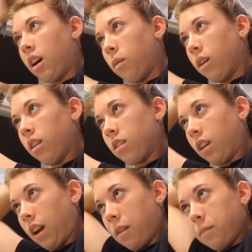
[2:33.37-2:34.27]
I will
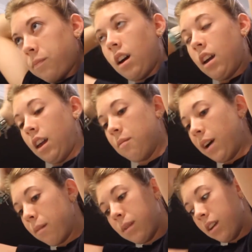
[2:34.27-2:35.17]
say, I am
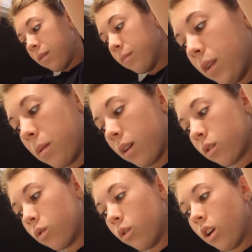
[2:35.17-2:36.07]
happy about
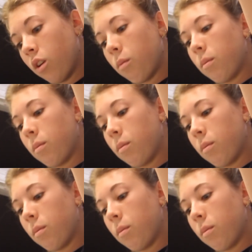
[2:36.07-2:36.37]
school though,